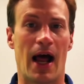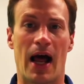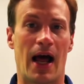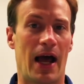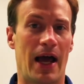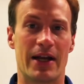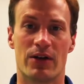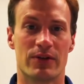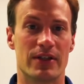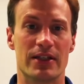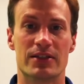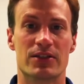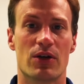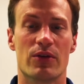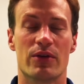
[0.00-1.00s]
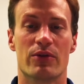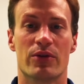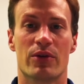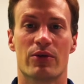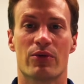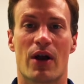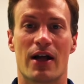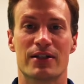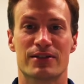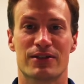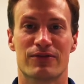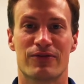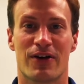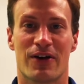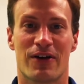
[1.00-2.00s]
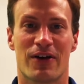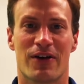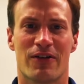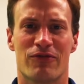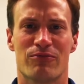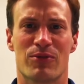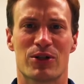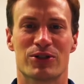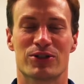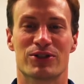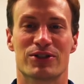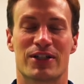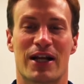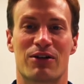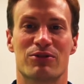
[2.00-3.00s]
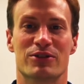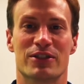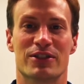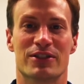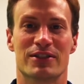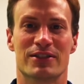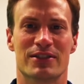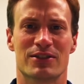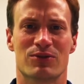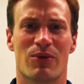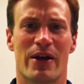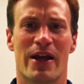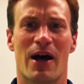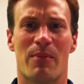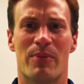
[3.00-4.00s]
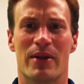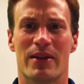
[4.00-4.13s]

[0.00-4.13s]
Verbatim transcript: I don't think so. The, the rise of uh, of mergers and acquisitions is way up,